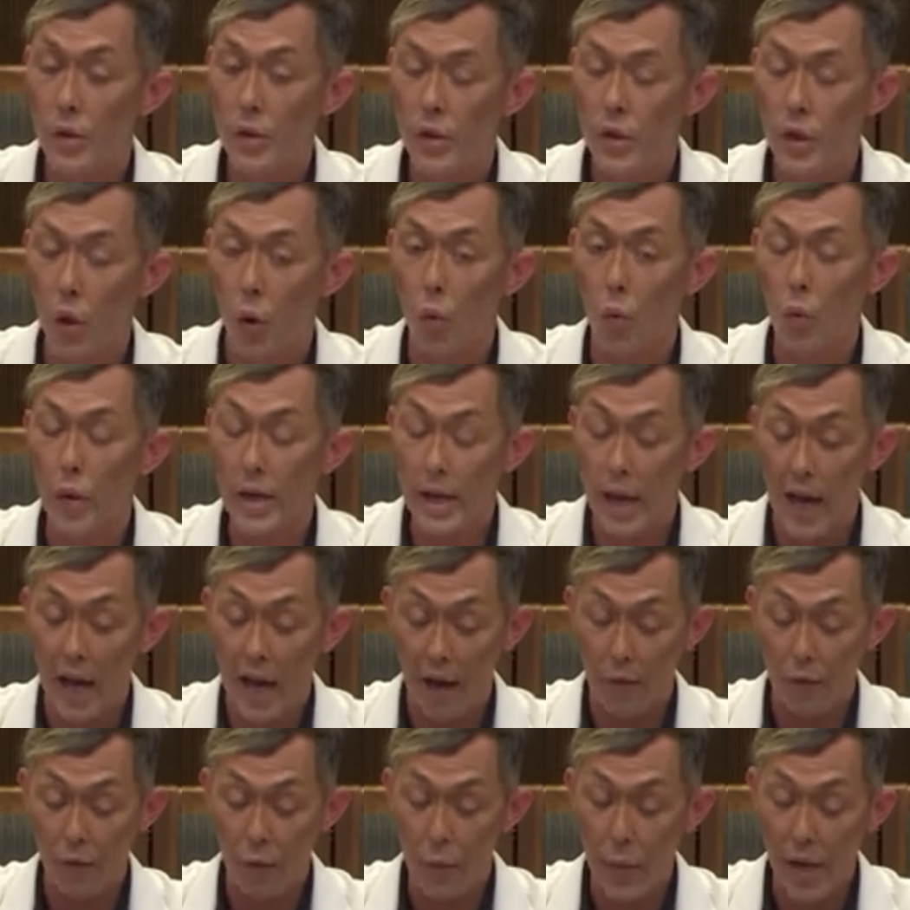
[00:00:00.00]
So we
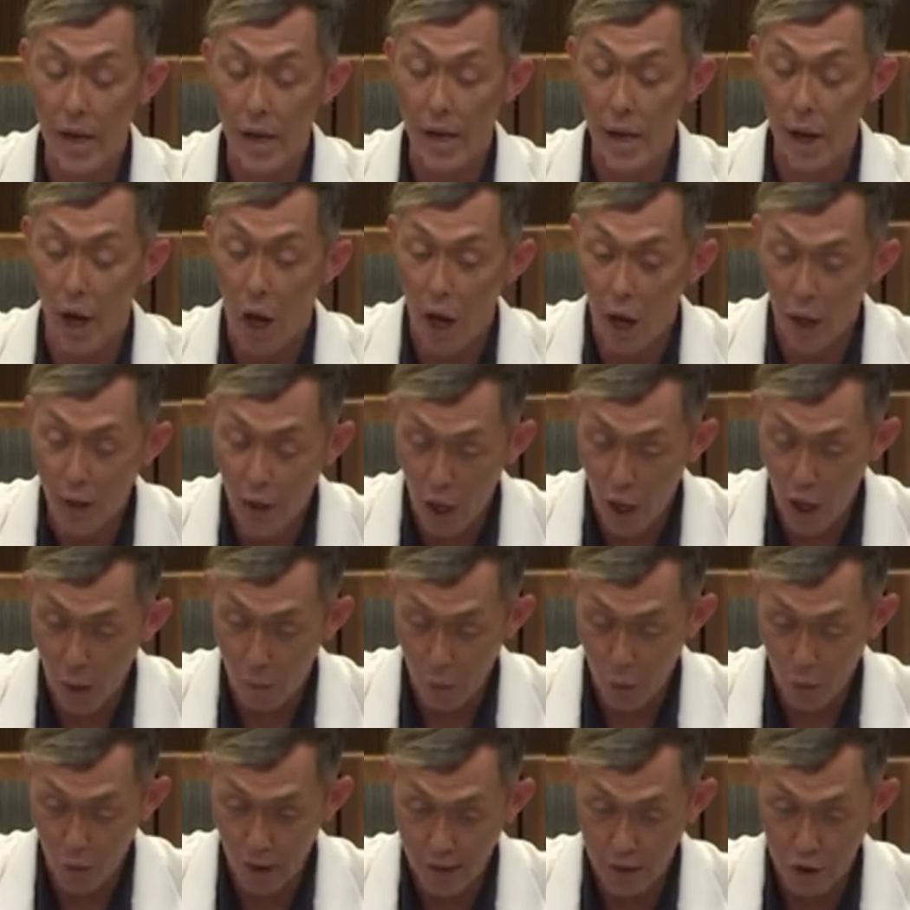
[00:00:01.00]
have been
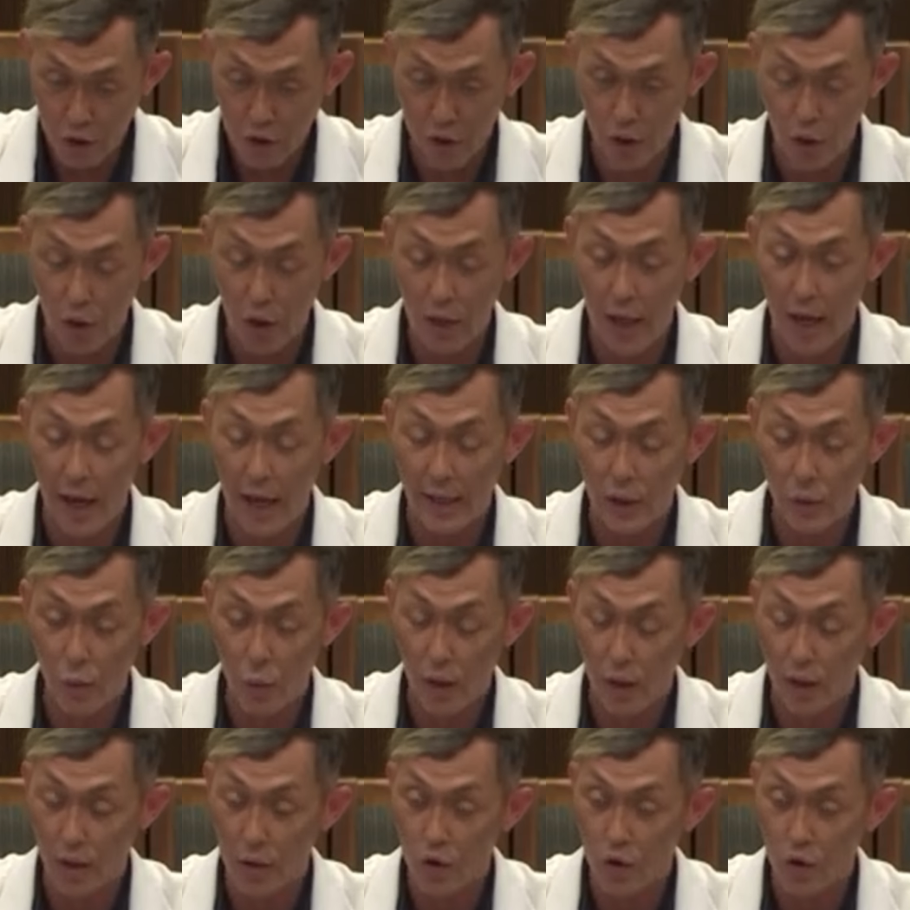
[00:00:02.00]
non-operational as we